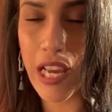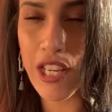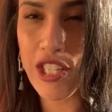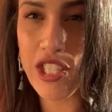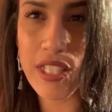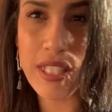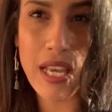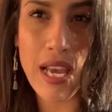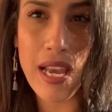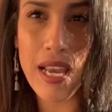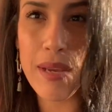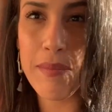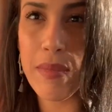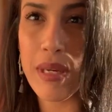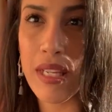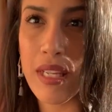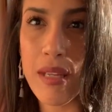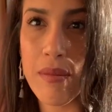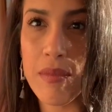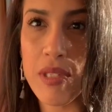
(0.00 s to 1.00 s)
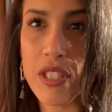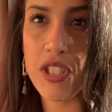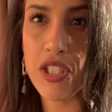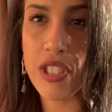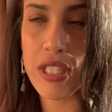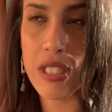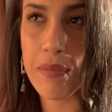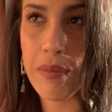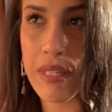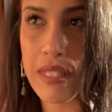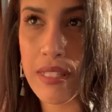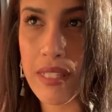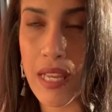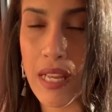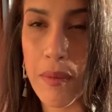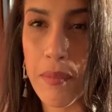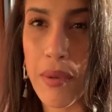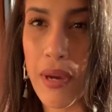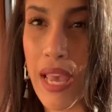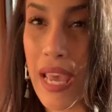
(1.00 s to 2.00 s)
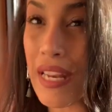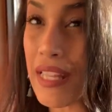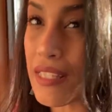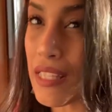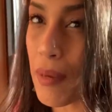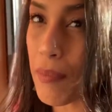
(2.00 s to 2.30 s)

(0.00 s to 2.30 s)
I just got a medium cheese pizza. I didn't put any